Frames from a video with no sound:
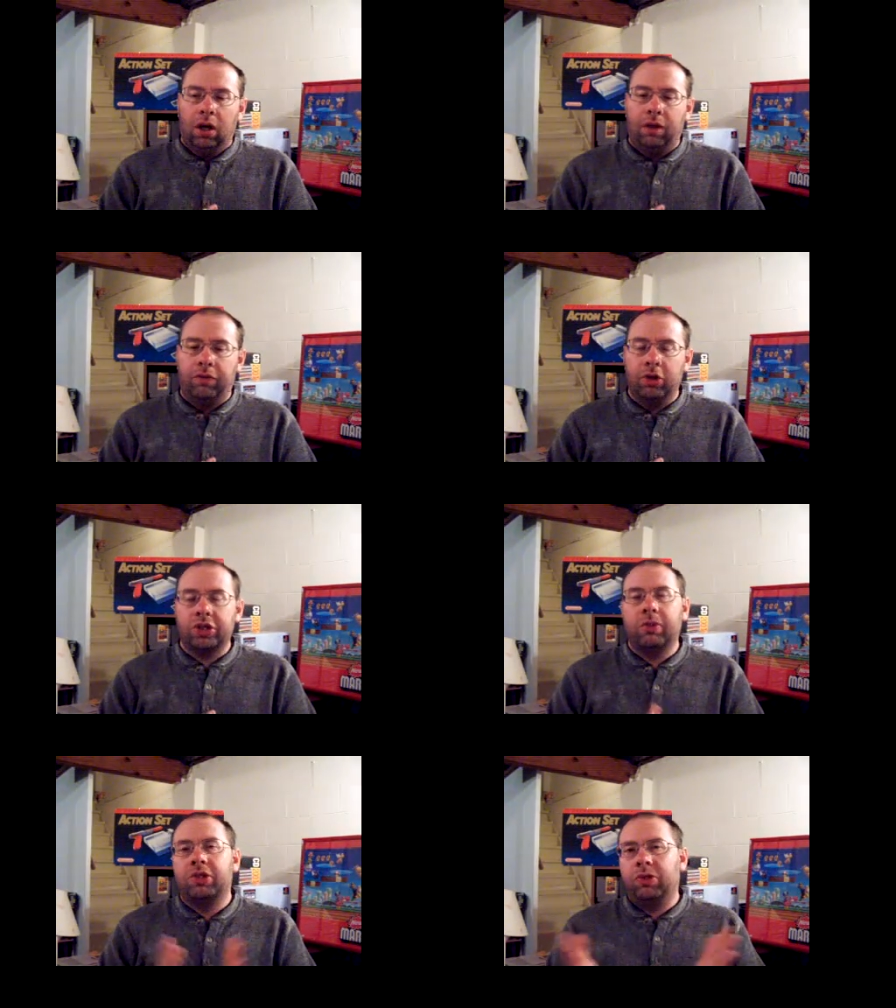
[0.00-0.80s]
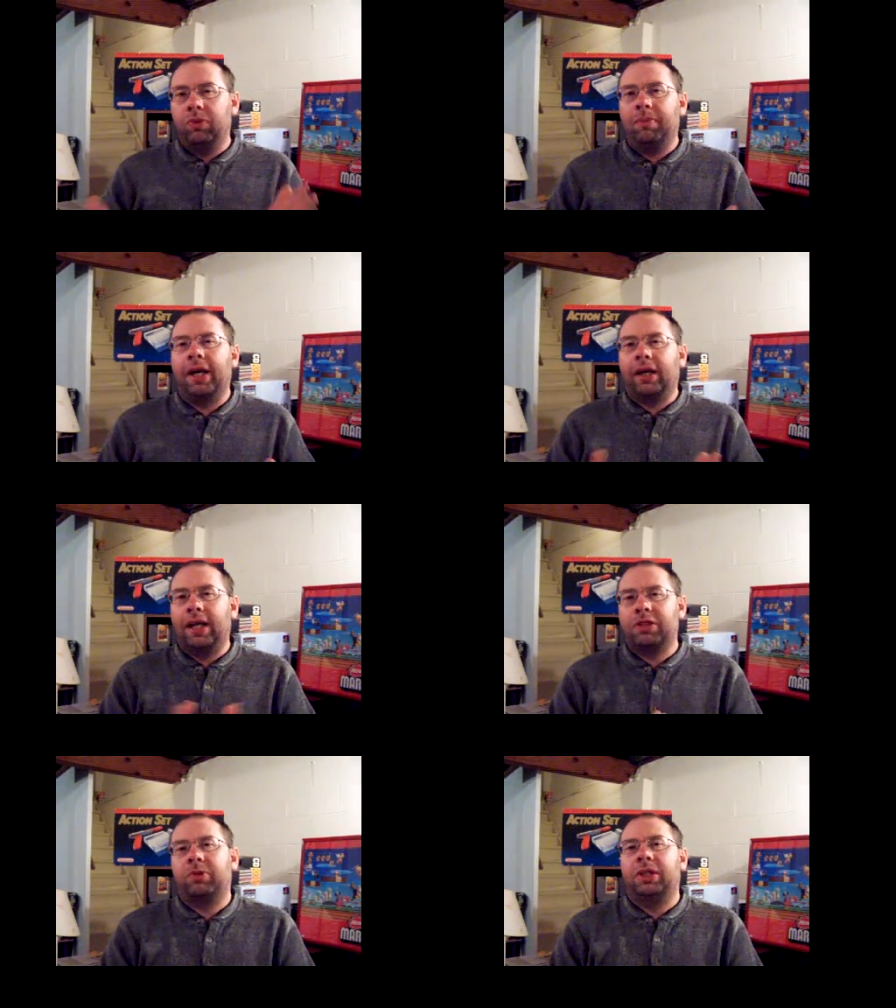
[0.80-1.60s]
Unfortunately, when she went back
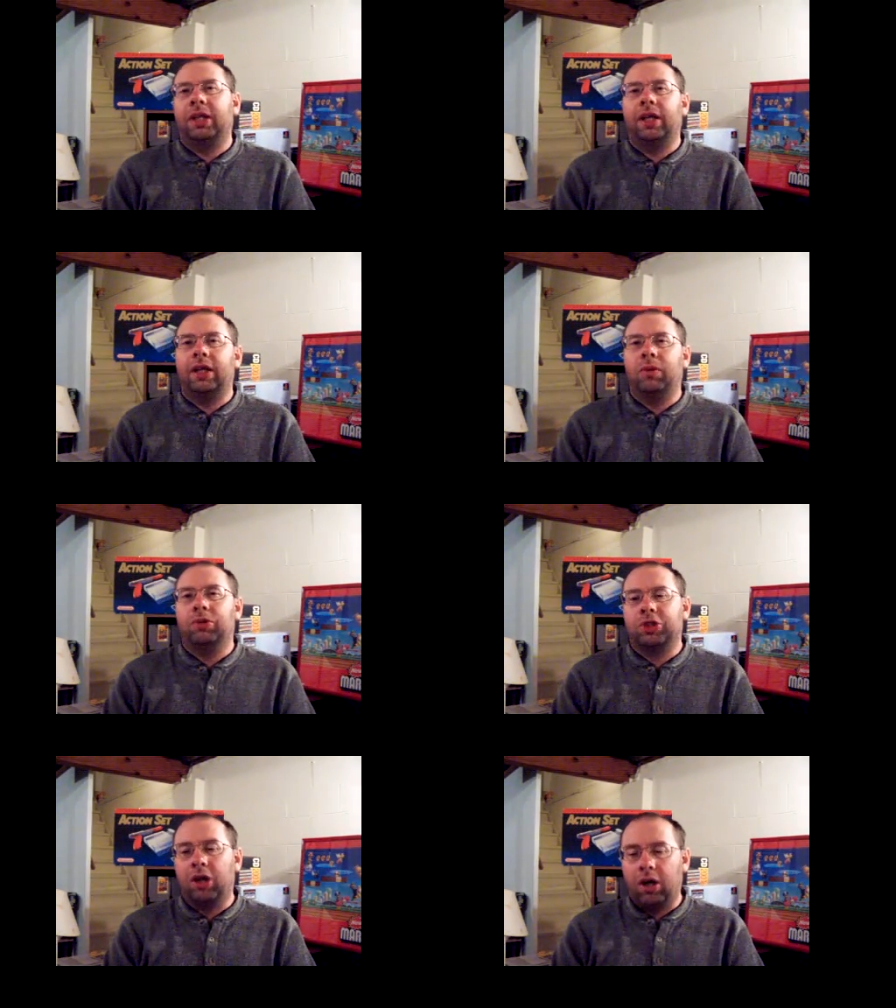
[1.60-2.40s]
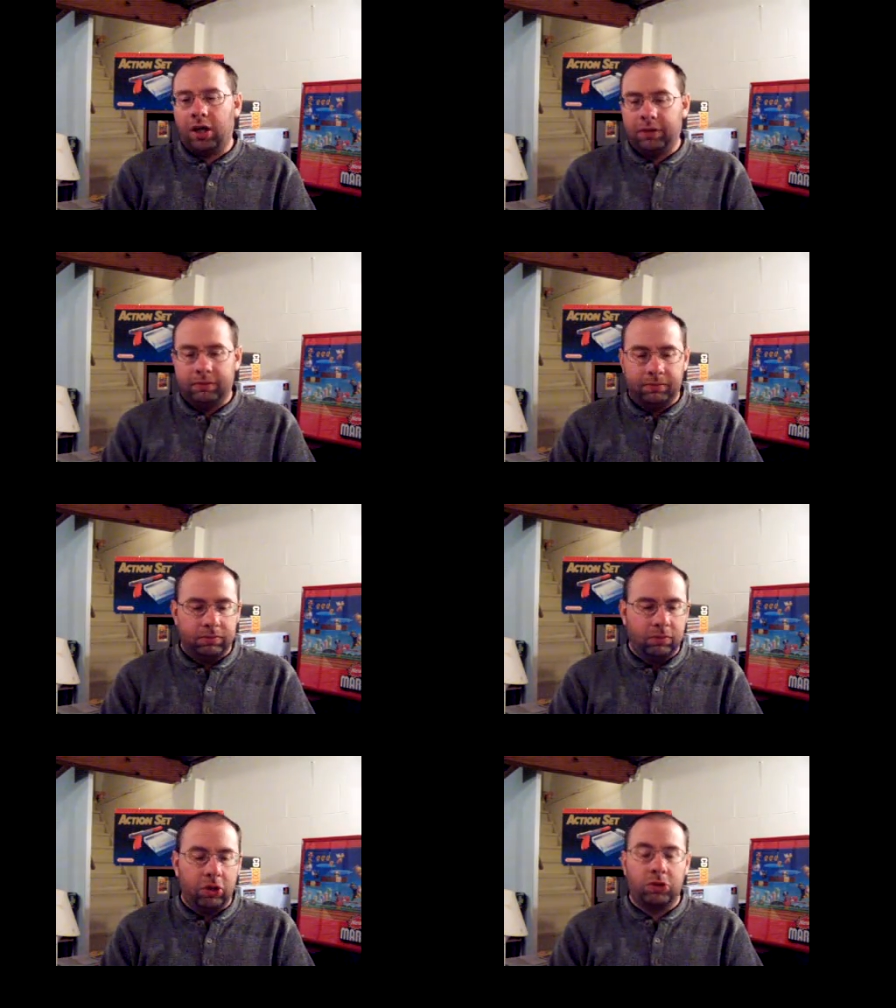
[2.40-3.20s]
last week to get it, it was gone.
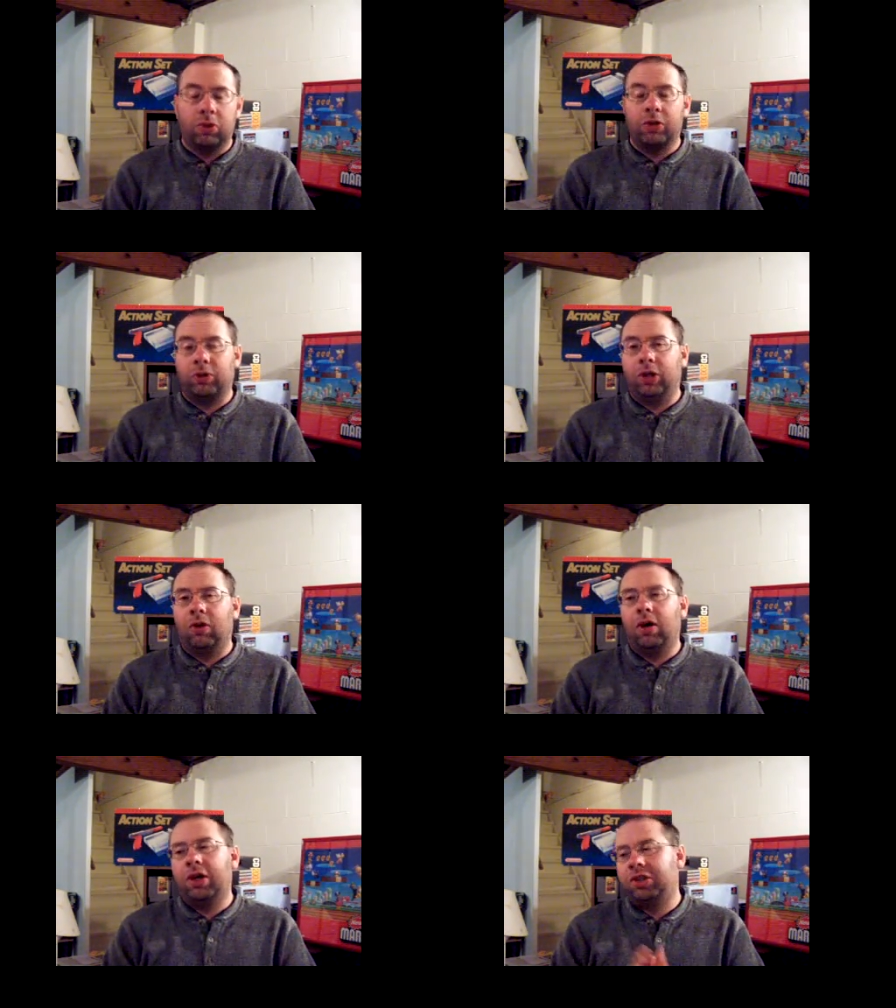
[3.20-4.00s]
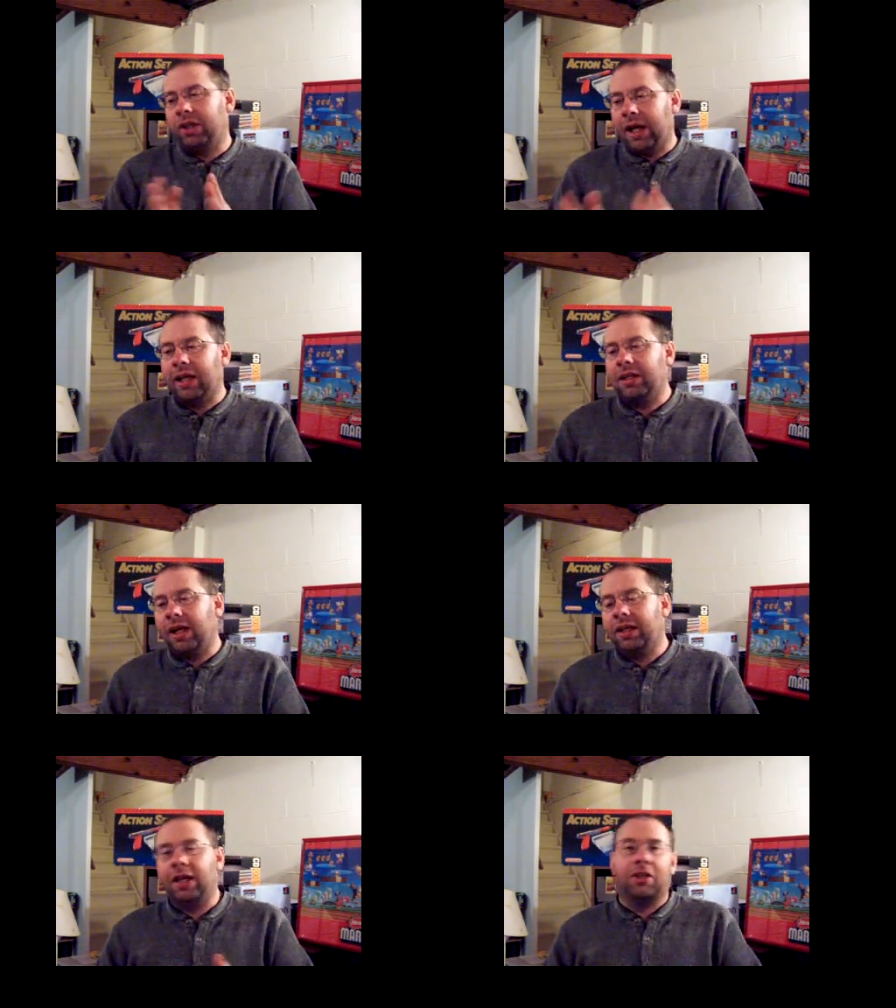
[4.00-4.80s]
One of those ones where you go, oh, I should have got
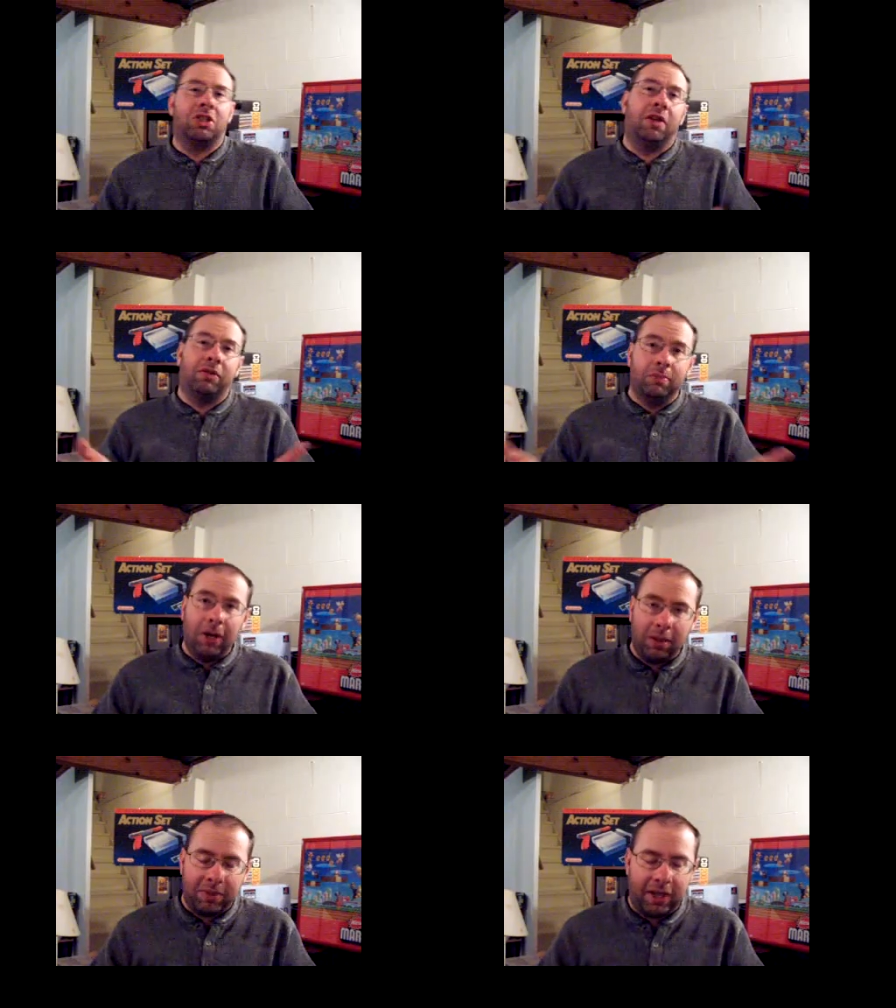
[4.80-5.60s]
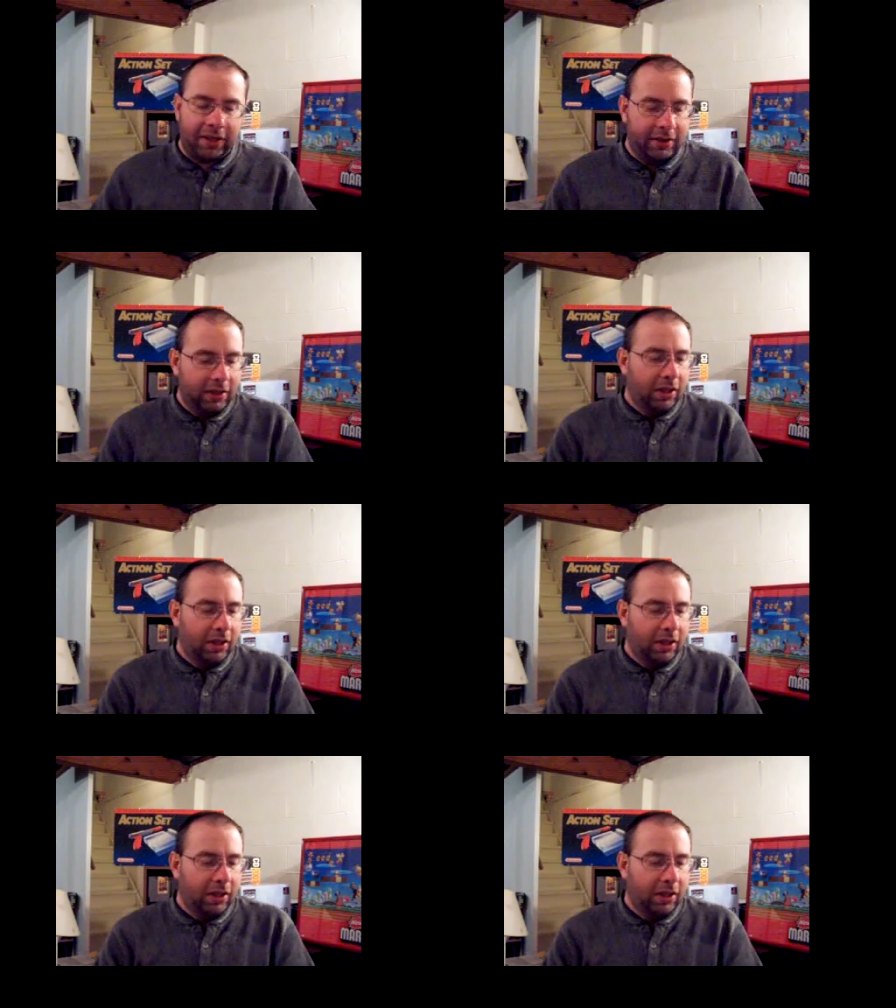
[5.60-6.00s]
that, and kick yourself in the butt about it.